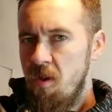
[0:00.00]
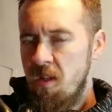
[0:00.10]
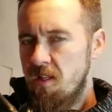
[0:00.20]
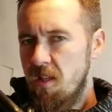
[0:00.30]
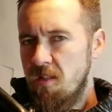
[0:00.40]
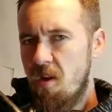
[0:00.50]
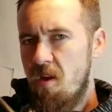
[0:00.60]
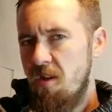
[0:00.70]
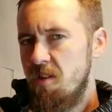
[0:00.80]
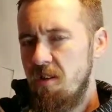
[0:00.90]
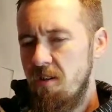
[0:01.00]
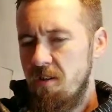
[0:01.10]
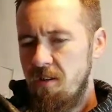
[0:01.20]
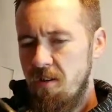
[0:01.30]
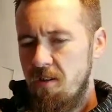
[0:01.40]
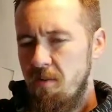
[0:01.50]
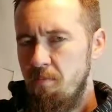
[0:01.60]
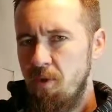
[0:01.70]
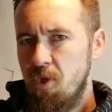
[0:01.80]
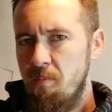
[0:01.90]
It's hard to
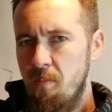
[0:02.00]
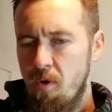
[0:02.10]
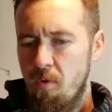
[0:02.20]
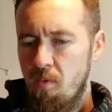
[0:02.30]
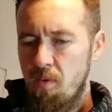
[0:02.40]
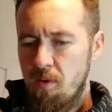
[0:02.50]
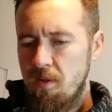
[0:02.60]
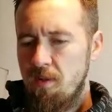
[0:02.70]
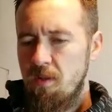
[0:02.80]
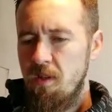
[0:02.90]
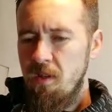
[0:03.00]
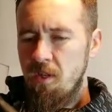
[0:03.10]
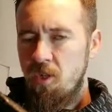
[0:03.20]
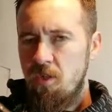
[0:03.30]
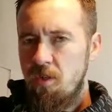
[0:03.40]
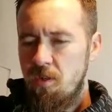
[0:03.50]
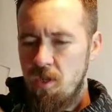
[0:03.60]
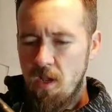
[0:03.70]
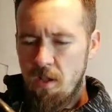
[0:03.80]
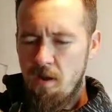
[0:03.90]
push your mower when it's
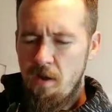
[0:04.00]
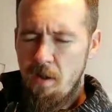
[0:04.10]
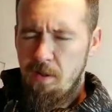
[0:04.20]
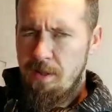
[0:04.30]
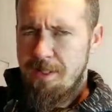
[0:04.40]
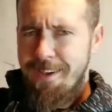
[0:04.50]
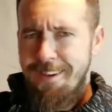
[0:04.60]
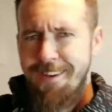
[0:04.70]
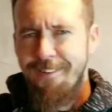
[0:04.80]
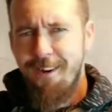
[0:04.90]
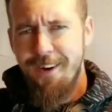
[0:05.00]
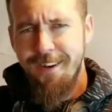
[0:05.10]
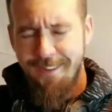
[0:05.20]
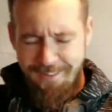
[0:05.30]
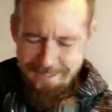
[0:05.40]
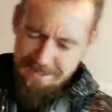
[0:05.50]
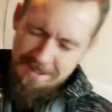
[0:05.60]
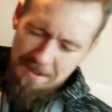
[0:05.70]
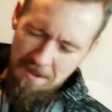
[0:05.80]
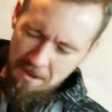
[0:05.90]
shanking around like that, right?
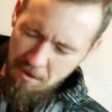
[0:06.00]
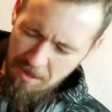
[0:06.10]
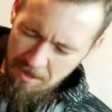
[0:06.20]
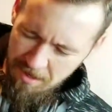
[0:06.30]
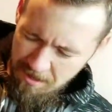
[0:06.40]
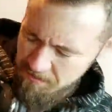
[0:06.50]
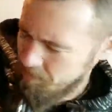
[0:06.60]
Okay.